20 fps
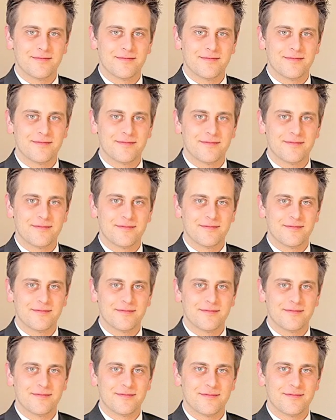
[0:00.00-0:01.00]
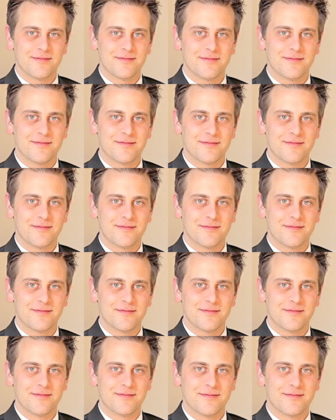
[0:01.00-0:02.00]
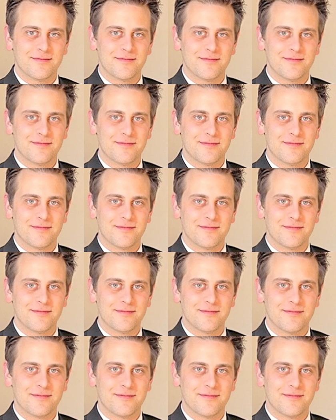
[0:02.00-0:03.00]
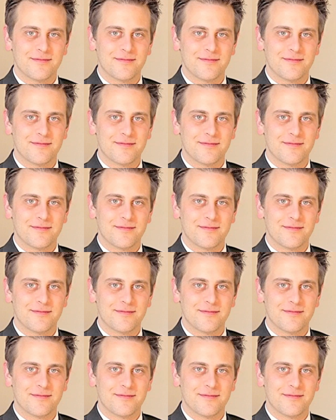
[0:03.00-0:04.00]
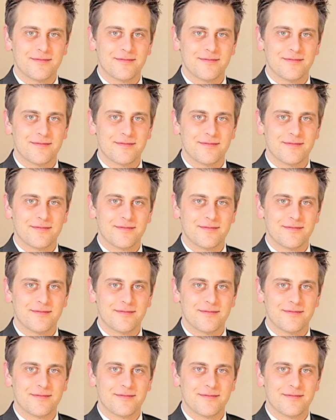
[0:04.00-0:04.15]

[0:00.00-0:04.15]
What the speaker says: The face doesn't move, so there is nothing to read.